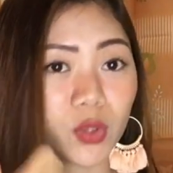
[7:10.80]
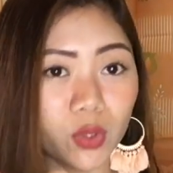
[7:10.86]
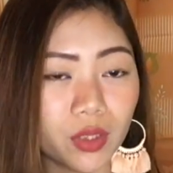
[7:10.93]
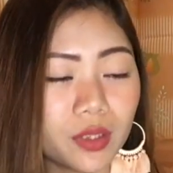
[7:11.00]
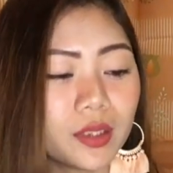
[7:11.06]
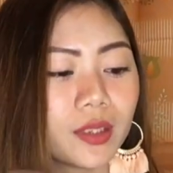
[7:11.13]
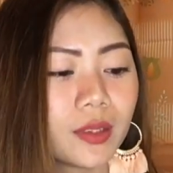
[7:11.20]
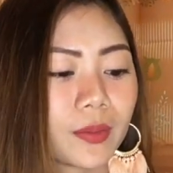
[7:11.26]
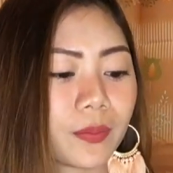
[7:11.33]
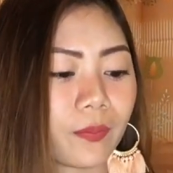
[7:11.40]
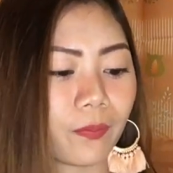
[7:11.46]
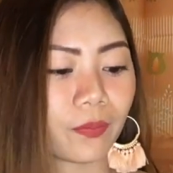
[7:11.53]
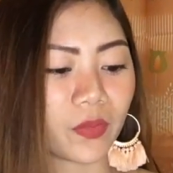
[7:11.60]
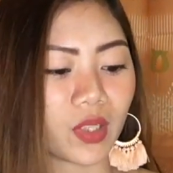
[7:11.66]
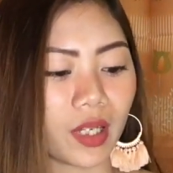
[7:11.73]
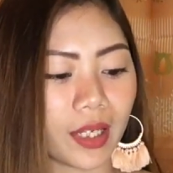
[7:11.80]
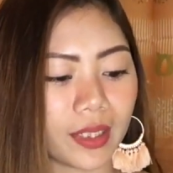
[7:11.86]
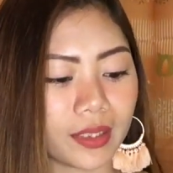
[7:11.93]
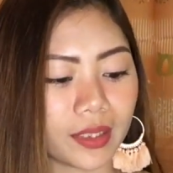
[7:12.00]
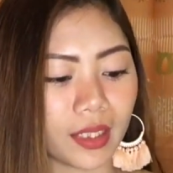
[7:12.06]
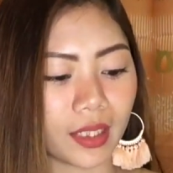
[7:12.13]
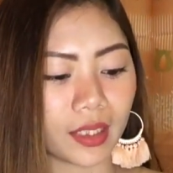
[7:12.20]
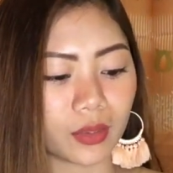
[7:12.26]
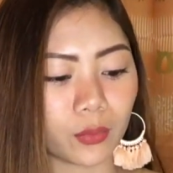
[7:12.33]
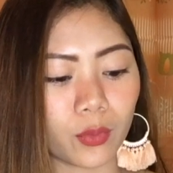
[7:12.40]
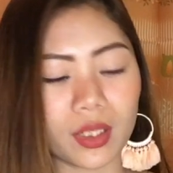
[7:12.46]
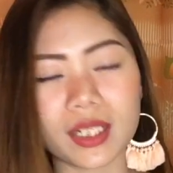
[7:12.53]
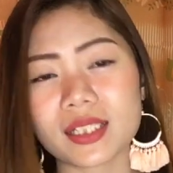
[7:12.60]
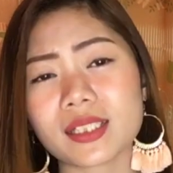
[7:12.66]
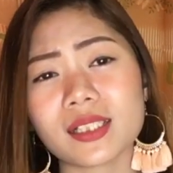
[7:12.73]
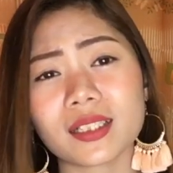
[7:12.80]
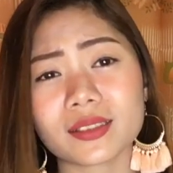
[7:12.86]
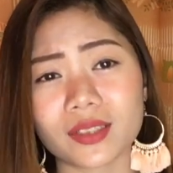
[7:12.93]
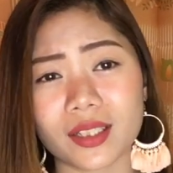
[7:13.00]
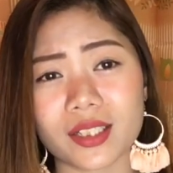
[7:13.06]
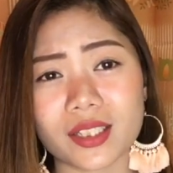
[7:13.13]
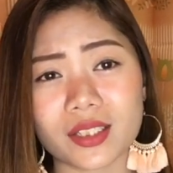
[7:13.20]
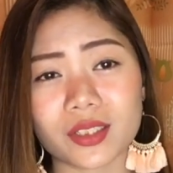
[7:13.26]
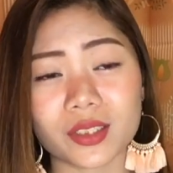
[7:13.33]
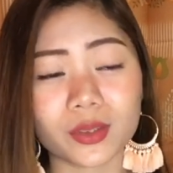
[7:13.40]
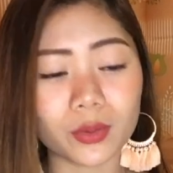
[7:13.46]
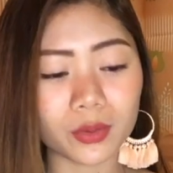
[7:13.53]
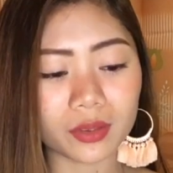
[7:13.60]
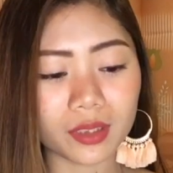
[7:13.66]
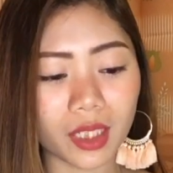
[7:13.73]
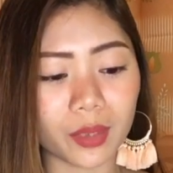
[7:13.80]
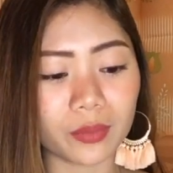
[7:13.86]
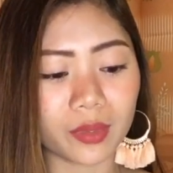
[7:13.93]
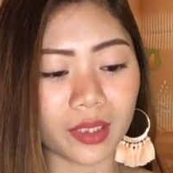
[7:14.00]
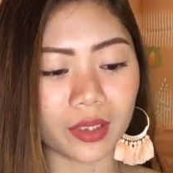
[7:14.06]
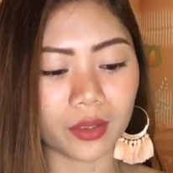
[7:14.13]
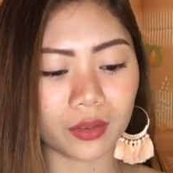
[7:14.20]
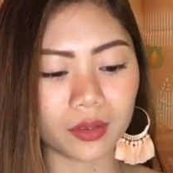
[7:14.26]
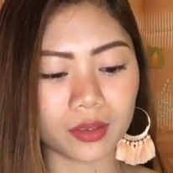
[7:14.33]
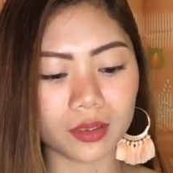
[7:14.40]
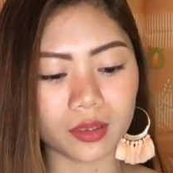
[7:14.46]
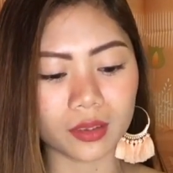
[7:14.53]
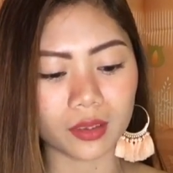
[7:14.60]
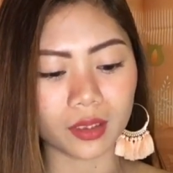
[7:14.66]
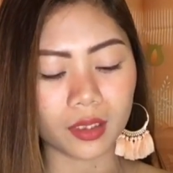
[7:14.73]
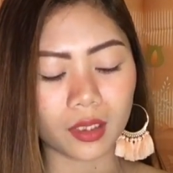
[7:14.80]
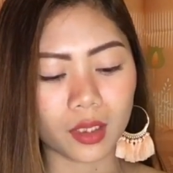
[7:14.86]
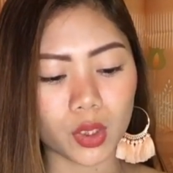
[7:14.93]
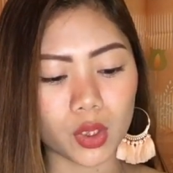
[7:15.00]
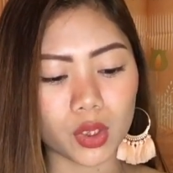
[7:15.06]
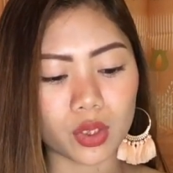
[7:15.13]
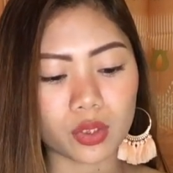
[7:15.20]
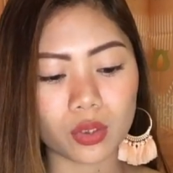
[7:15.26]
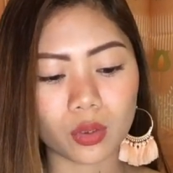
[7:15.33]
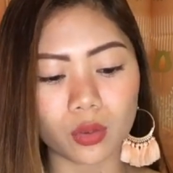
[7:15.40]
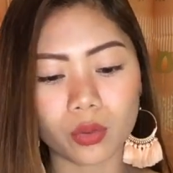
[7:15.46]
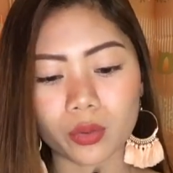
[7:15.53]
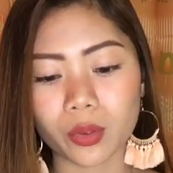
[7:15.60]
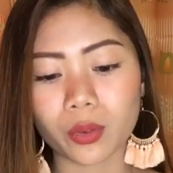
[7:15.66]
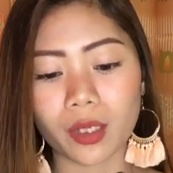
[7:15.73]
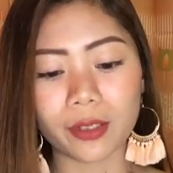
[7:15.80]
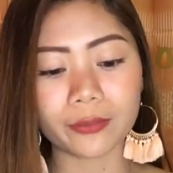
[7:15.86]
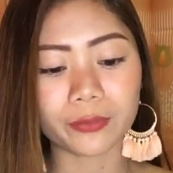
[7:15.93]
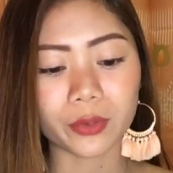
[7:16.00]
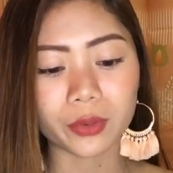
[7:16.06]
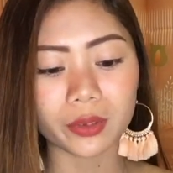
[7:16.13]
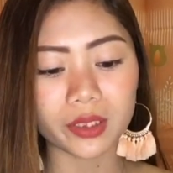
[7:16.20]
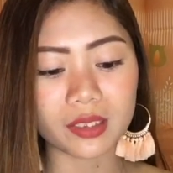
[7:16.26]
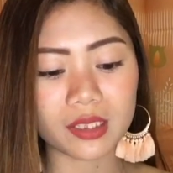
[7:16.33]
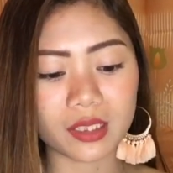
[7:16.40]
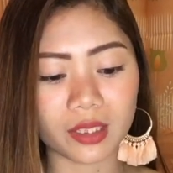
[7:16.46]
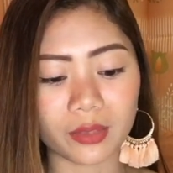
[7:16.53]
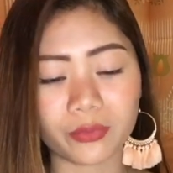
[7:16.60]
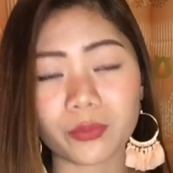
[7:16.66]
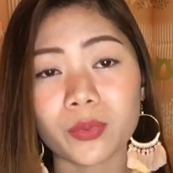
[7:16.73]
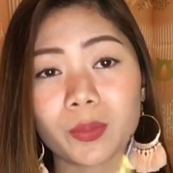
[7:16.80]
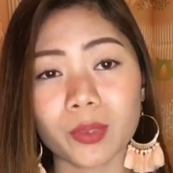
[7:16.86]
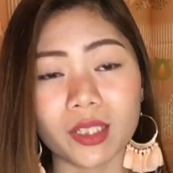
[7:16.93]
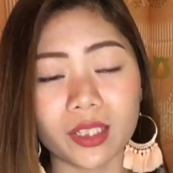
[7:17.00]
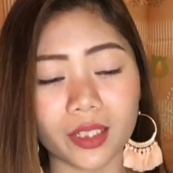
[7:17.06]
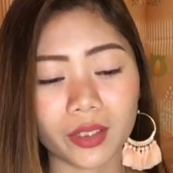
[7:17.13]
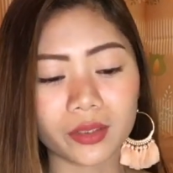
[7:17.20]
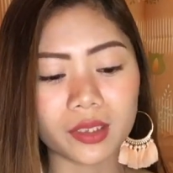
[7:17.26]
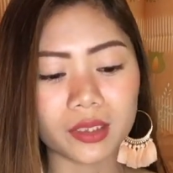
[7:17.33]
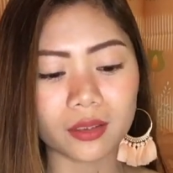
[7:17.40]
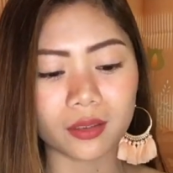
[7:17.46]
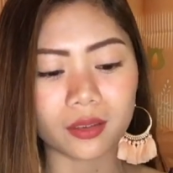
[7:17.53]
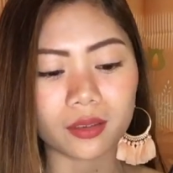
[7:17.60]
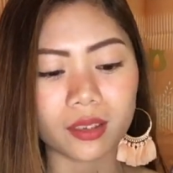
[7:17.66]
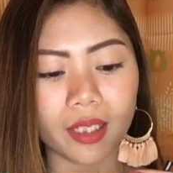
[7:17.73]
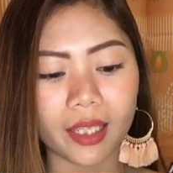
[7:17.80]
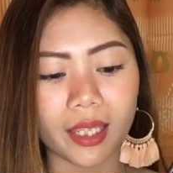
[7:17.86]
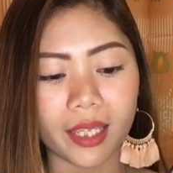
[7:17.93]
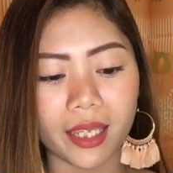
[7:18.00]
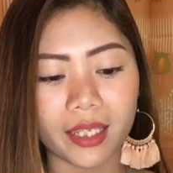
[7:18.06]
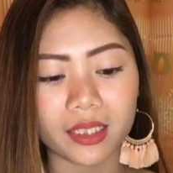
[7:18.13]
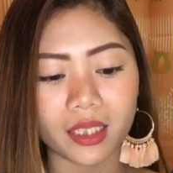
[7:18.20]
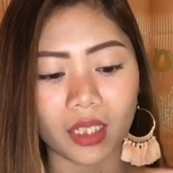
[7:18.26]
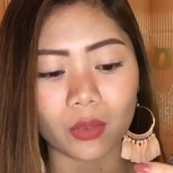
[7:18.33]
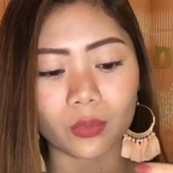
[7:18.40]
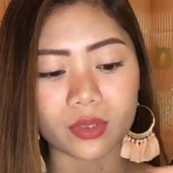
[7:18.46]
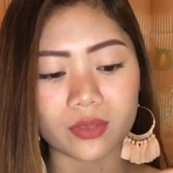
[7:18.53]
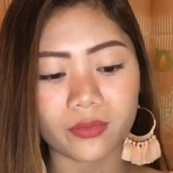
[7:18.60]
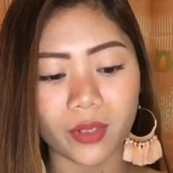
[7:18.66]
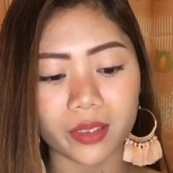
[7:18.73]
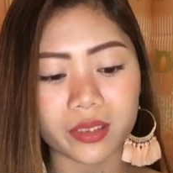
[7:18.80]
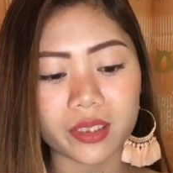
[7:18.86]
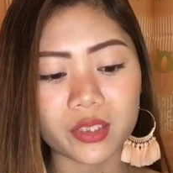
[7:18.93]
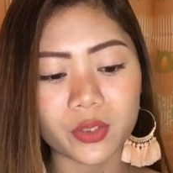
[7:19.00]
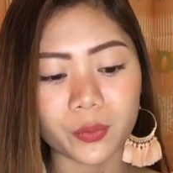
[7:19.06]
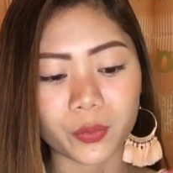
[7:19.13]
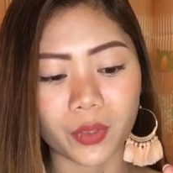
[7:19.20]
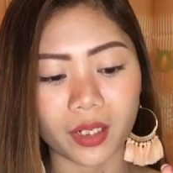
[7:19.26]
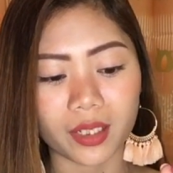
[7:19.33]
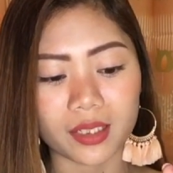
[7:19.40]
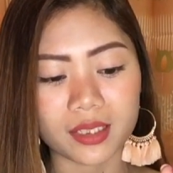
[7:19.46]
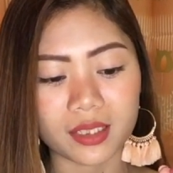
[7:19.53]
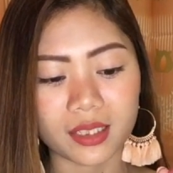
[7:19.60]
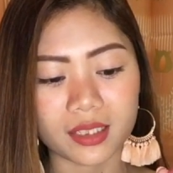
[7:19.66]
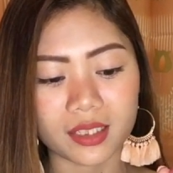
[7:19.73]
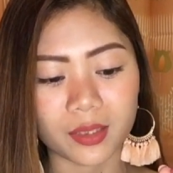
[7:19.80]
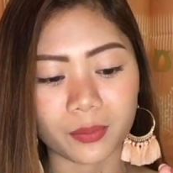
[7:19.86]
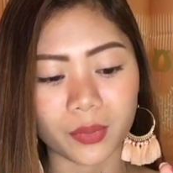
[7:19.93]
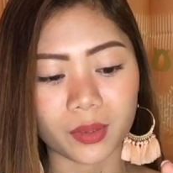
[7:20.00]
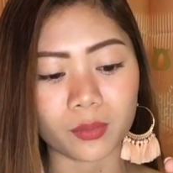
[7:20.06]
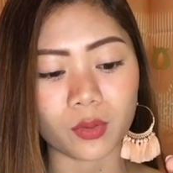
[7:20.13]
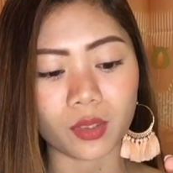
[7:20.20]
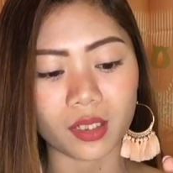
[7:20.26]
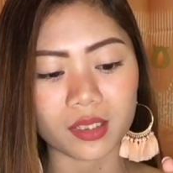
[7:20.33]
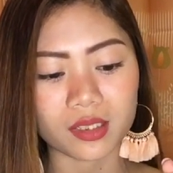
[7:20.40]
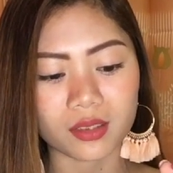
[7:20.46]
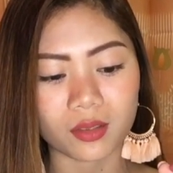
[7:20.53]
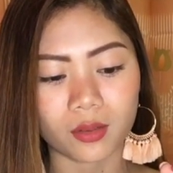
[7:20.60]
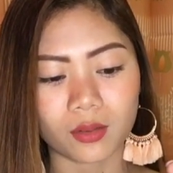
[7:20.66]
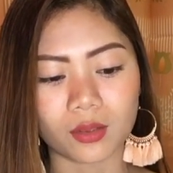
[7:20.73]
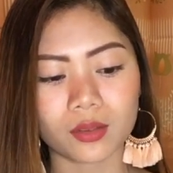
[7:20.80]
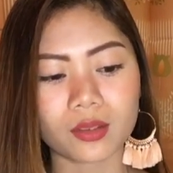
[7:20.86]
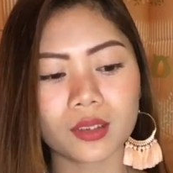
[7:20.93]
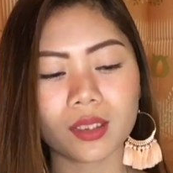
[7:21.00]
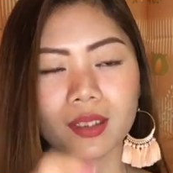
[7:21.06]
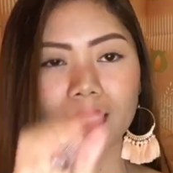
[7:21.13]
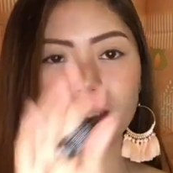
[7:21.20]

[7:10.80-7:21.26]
good. And then, wala silang tester nung time na yun. So, you have to risk if bibili kayo nito. And I was very surprised kasi pagbukas ko,